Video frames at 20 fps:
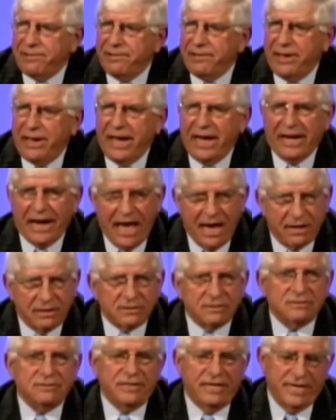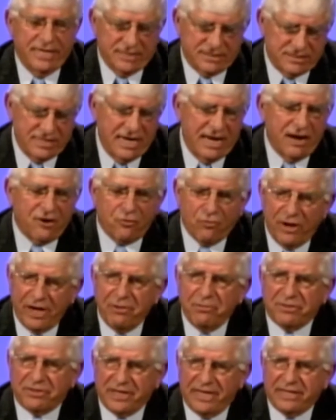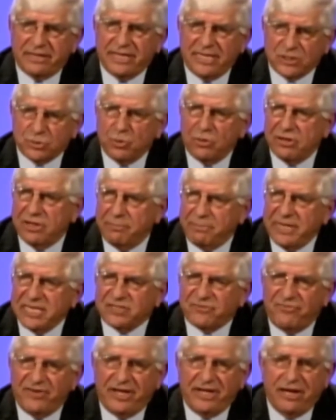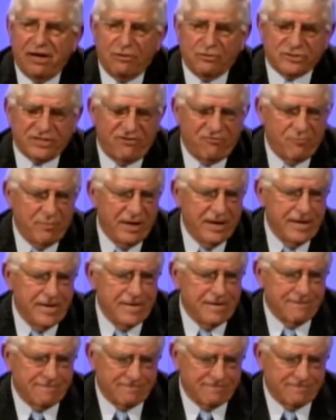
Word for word: And I, yes, I agree with that. That's one of the best videos ever made.